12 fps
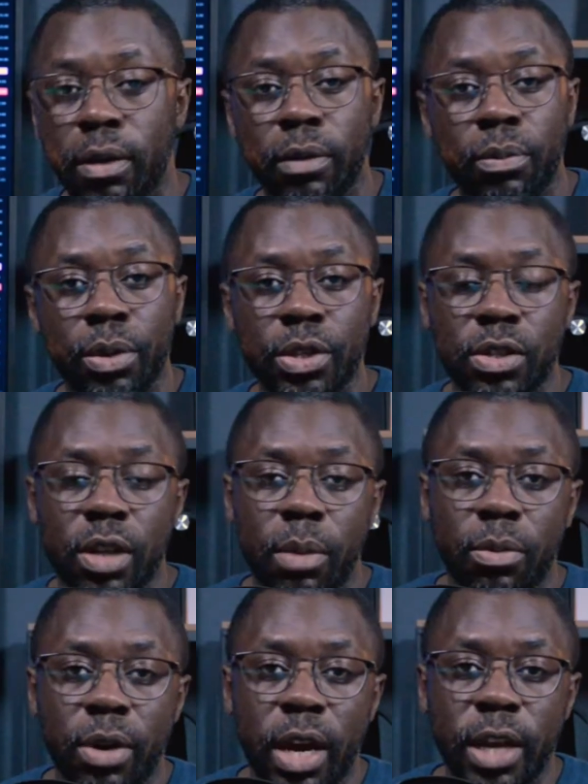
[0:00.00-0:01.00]
if we
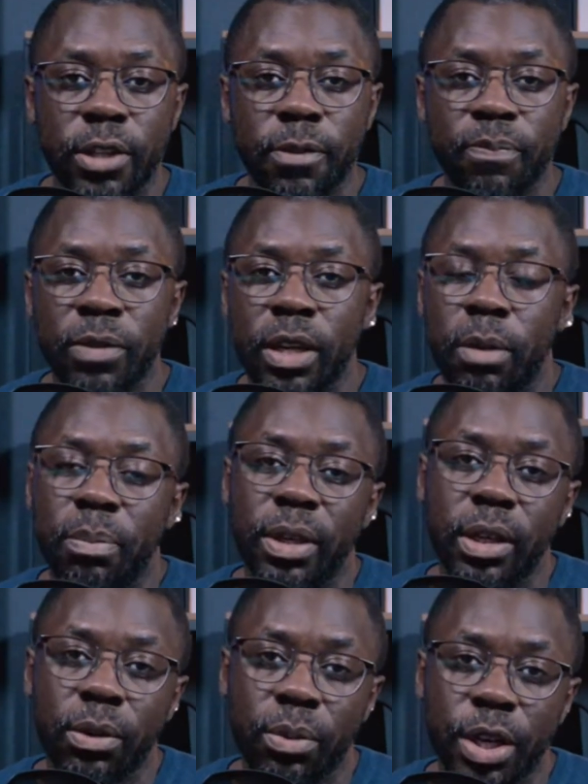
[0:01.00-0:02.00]
summarize,
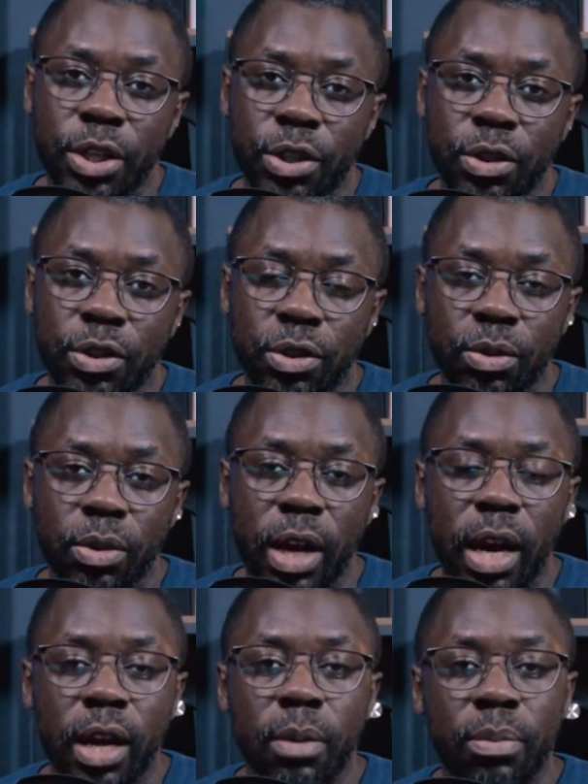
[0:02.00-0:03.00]
PE ratio is too
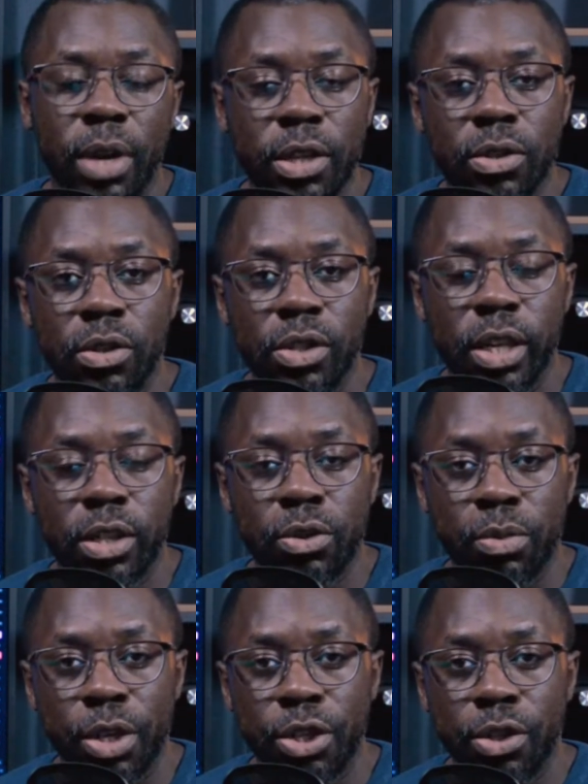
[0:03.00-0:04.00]
high, price to
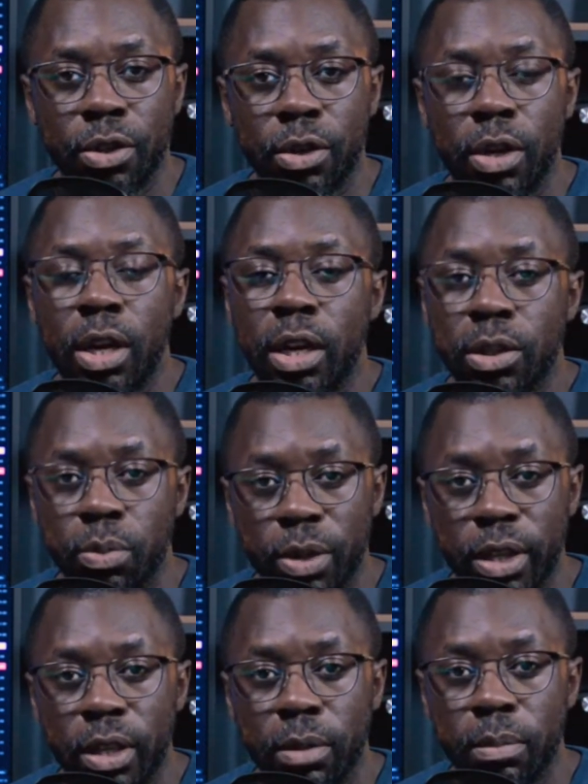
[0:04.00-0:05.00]
sales ratio is
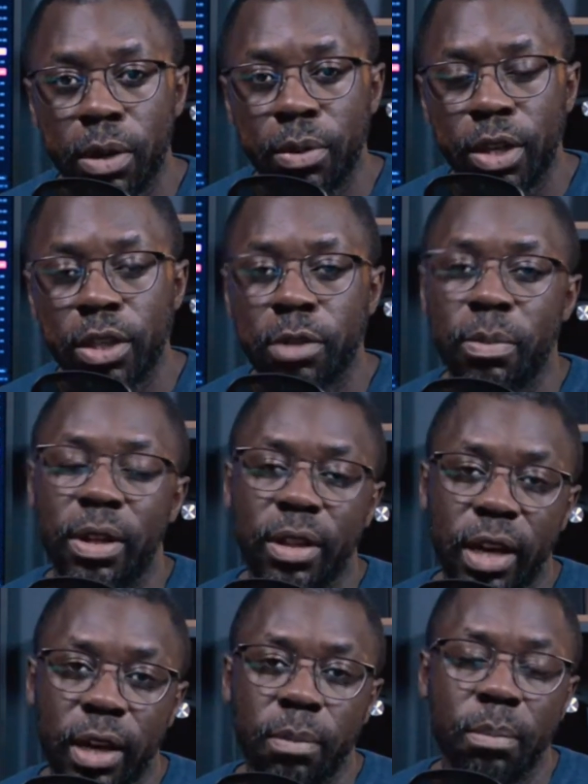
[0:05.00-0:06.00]
within my range, but
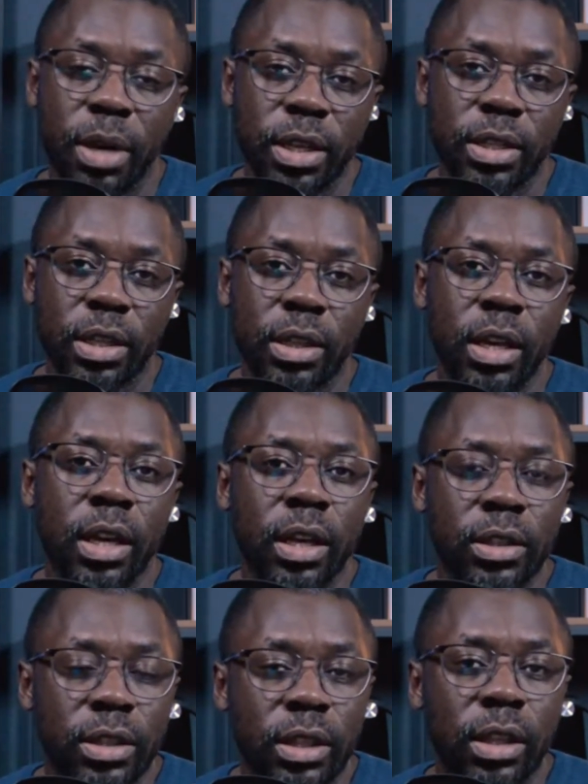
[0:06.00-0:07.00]
that makes it
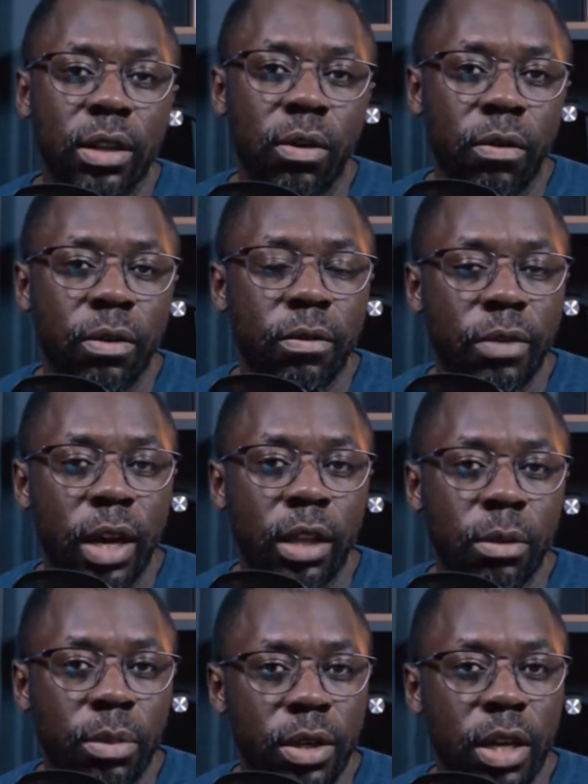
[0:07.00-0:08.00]
still
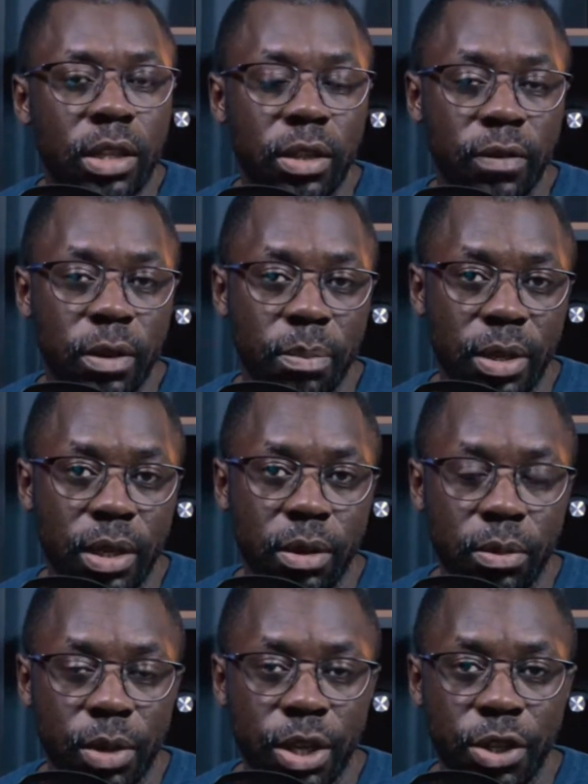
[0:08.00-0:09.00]
overvalued because of the PE
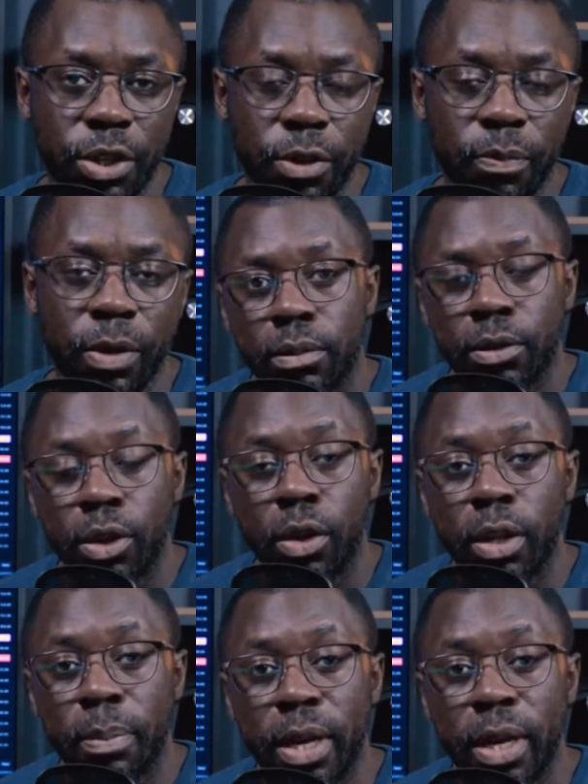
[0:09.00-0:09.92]
ratio. So they pay